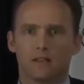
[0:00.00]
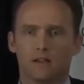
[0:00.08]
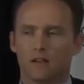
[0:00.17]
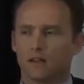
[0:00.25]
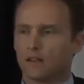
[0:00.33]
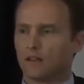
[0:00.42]

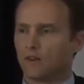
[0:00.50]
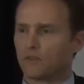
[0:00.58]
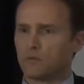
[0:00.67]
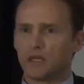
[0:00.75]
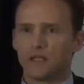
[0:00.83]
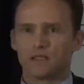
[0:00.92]
over
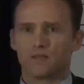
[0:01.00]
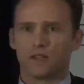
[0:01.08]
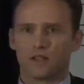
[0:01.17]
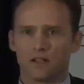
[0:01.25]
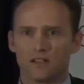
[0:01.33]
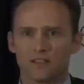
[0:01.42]
millions of
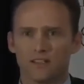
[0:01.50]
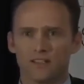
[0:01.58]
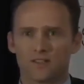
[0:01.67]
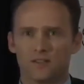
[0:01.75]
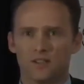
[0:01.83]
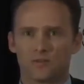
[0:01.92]
years,
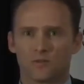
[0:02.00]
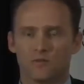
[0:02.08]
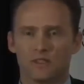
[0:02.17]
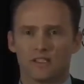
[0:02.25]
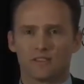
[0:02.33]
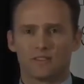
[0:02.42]
these
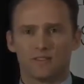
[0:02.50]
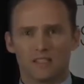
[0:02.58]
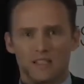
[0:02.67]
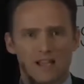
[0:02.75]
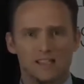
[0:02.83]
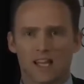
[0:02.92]

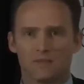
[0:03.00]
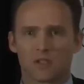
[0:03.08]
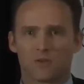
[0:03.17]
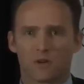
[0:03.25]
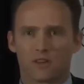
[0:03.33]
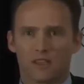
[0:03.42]
enzymes and so
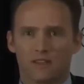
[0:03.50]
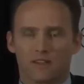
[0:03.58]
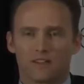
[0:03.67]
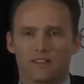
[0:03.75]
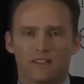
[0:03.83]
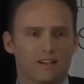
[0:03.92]
forth,
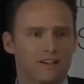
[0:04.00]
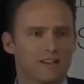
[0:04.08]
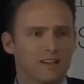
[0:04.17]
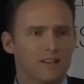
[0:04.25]
they're